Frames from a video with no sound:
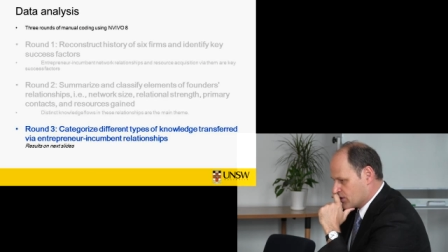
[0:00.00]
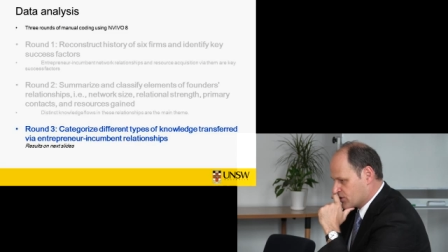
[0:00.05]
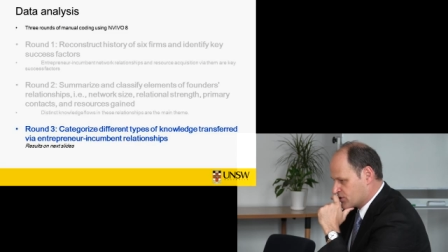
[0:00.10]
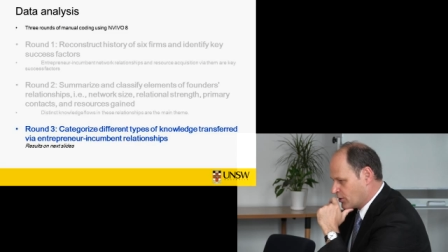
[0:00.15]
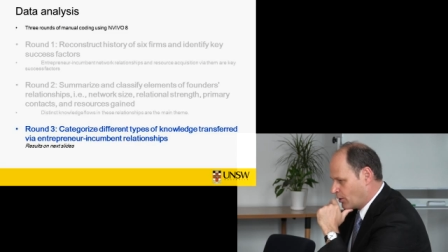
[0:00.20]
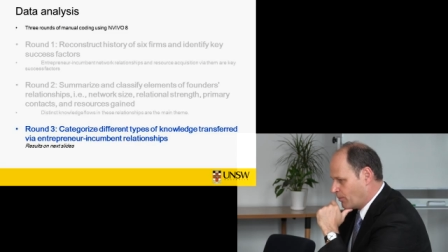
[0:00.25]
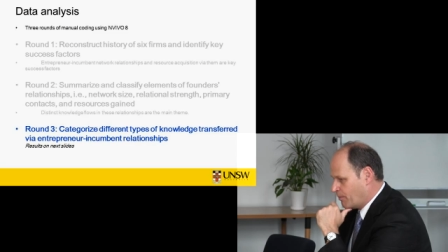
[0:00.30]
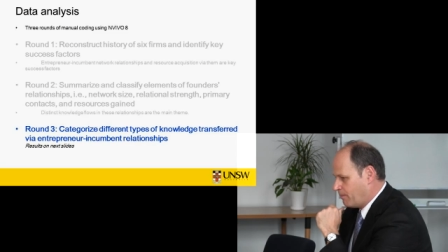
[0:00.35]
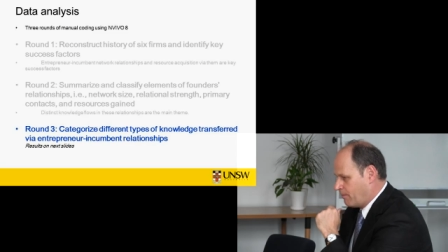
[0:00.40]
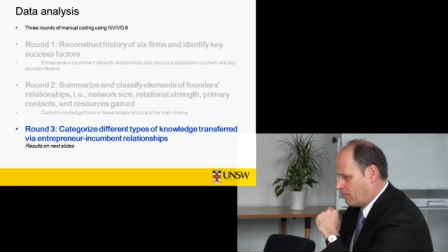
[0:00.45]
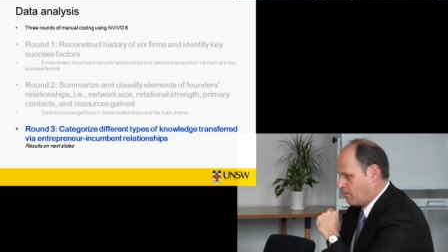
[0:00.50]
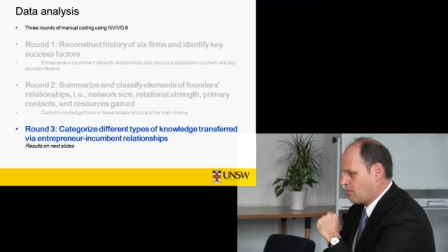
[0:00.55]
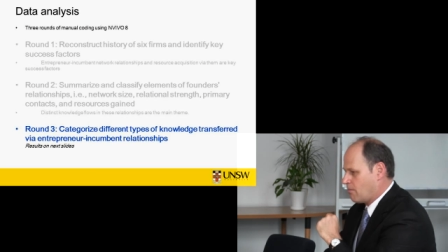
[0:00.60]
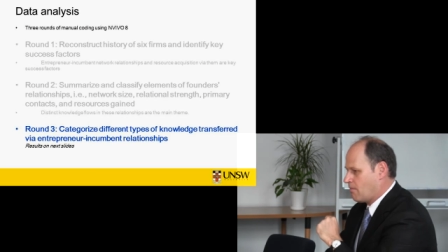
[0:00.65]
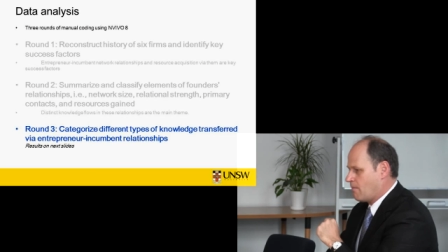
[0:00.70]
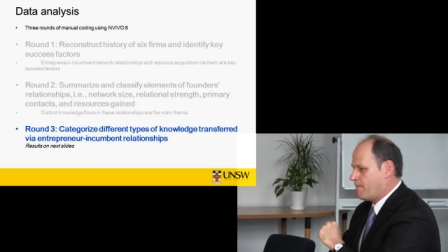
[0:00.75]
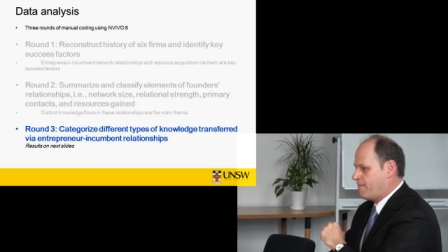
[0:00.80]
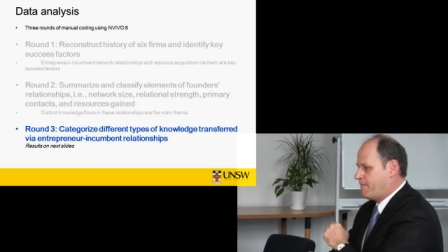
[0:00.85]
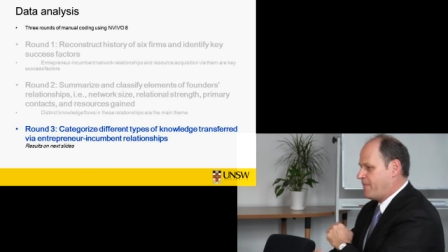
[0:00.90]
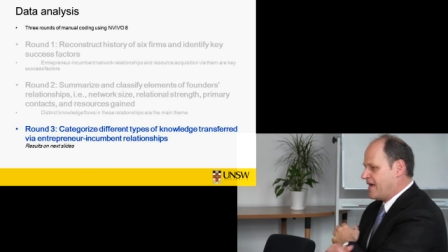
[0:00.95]
So
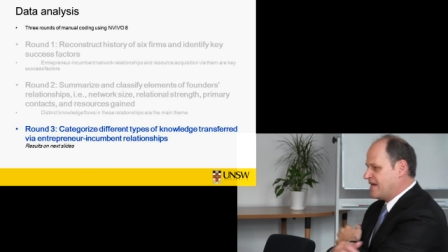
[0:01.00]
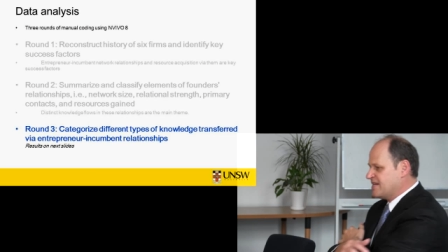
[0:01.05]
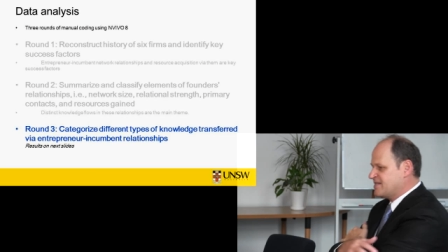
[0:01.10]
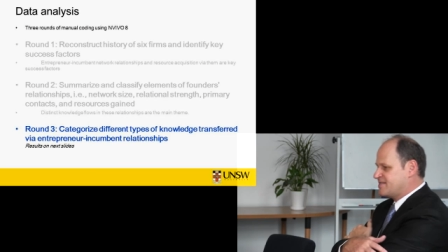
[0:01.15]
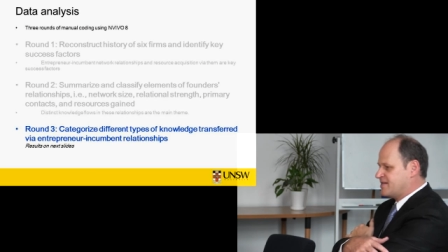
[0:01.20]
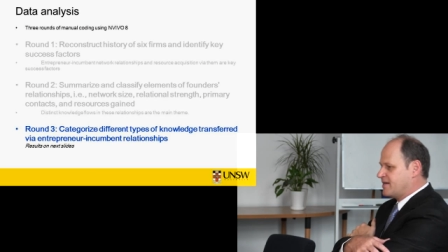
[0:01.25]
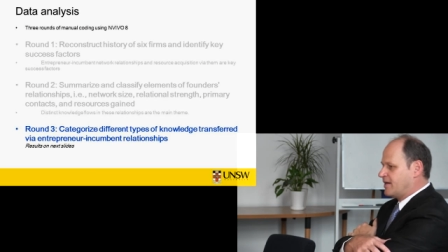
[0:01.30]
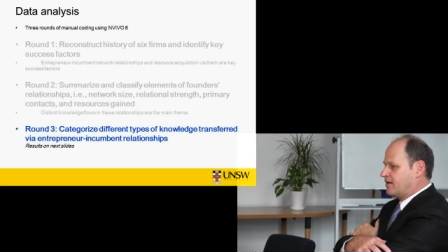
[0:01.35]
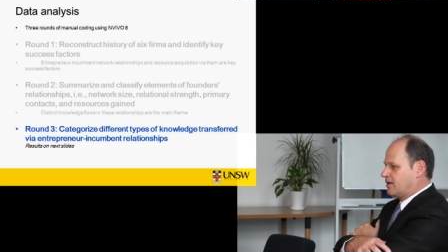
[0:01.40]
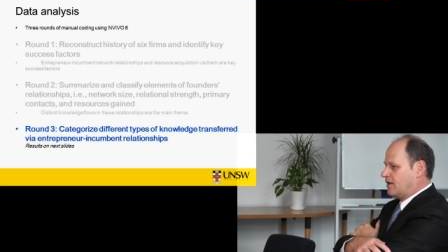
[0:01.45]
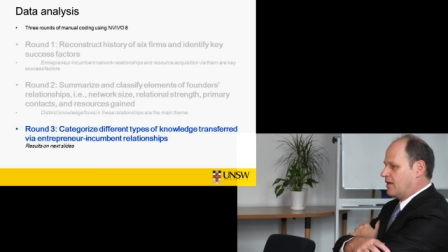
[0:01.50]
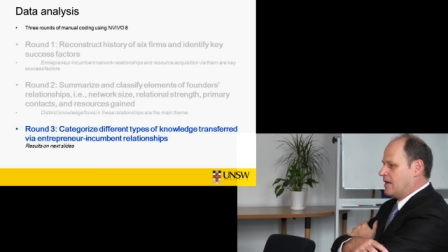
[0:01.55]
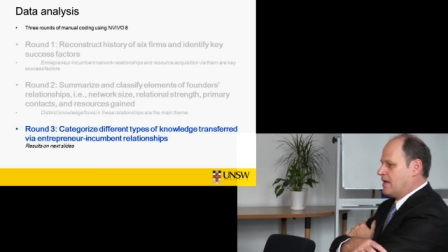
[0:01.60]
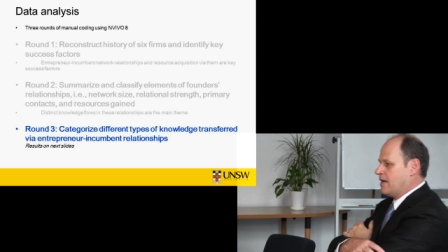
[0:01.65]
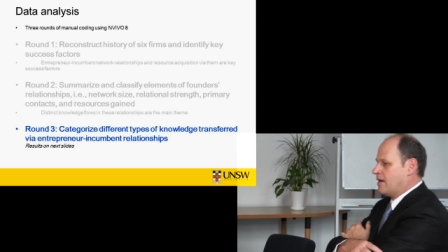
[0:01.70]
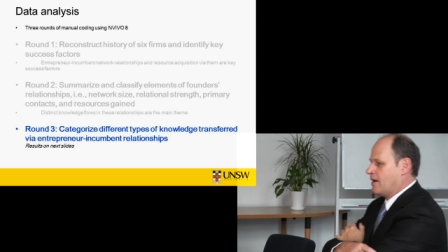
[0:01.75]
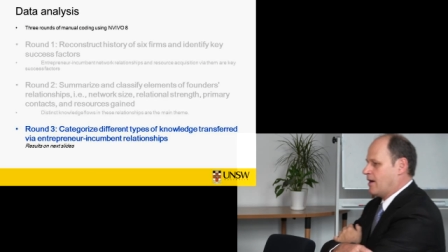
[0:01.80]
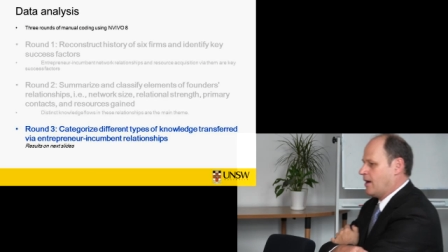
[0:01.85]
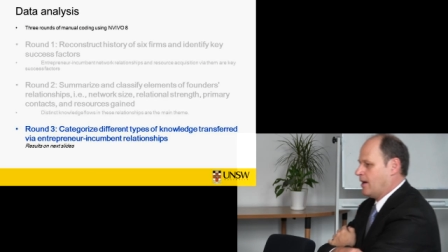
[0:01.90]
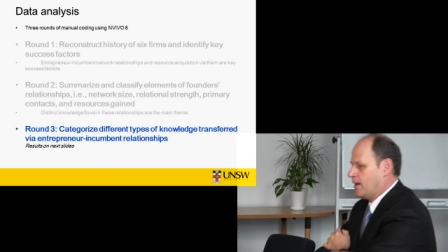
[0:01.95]

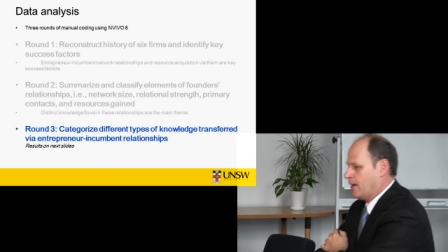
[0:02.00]
basically,